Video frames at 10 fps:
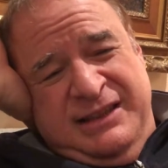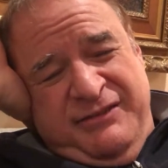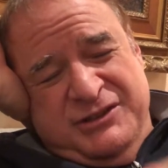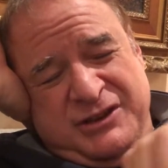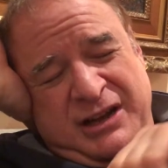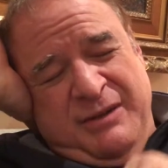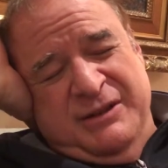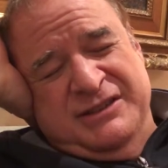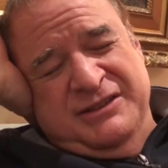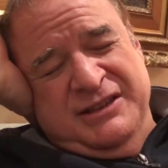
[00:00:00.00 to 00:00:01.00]
Give us your
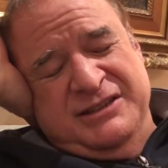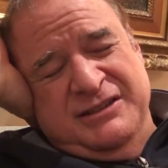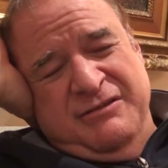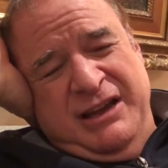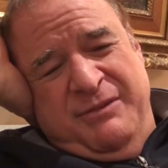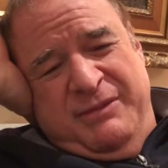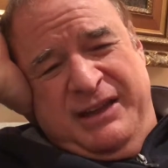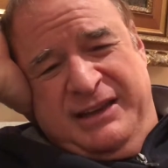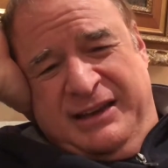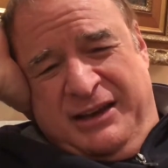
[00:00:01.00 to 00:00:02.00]
comments on Instagram,
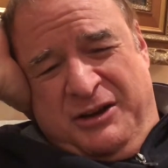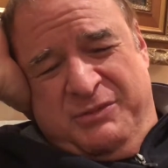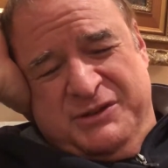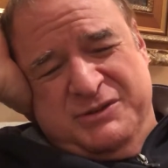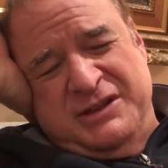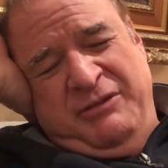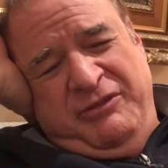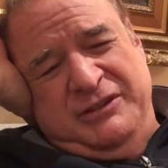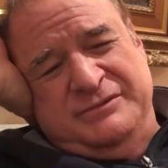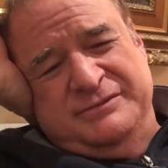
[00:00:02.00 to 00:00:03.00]
and I hope this was
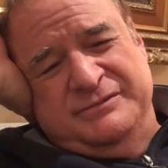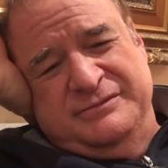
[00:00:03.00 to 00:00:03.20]
helpful.